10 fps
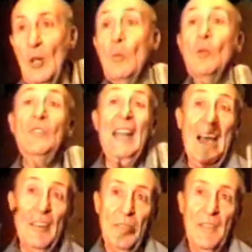or moved
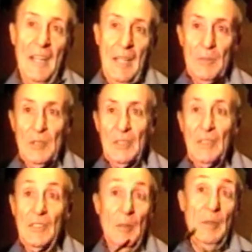out of the
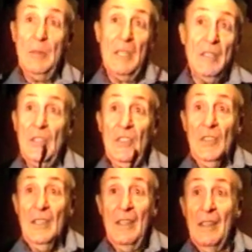neighborhood simply
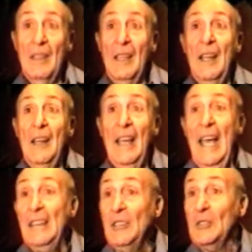because they
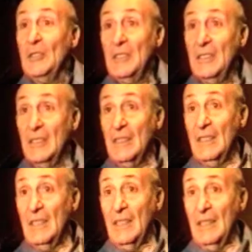had to.
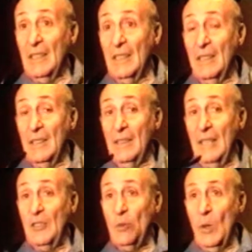
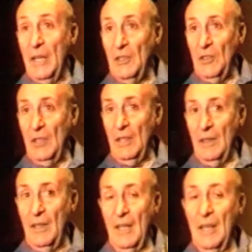There's one
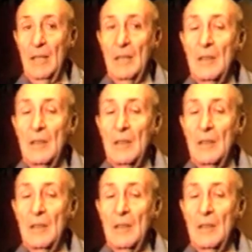incident there